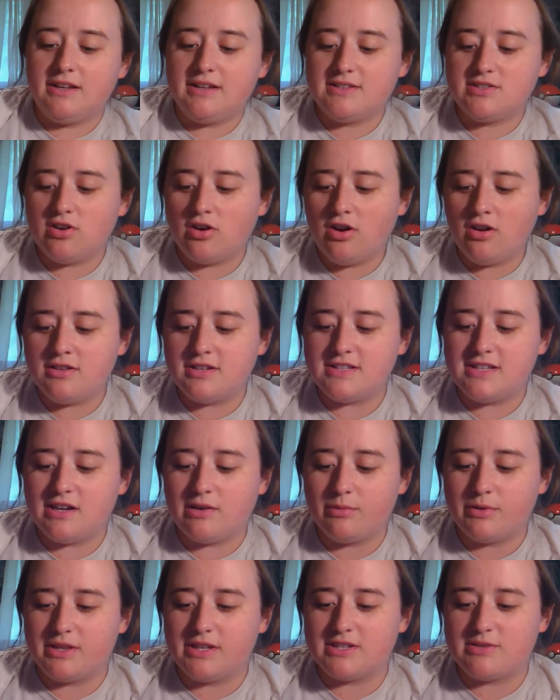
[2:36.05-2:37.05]
It's hard to tell
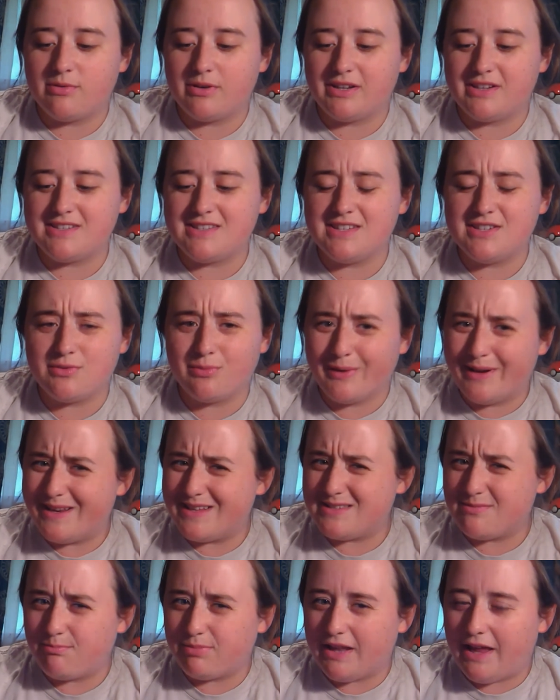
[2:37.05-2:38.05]
with this one because this reed
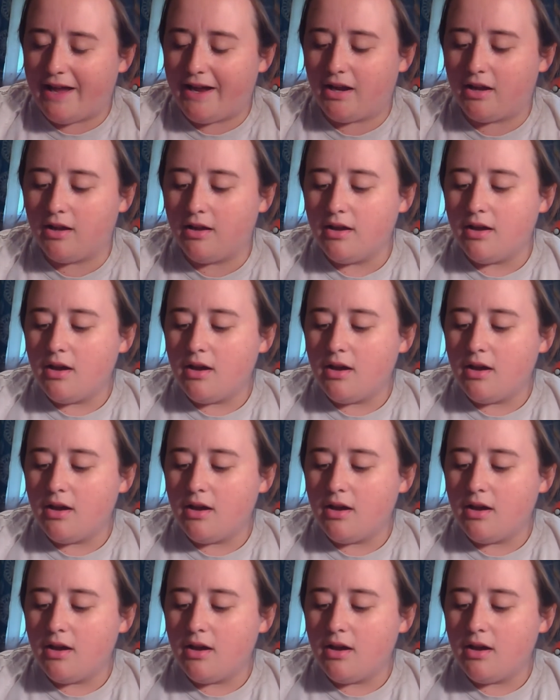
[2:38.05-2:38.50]
is black,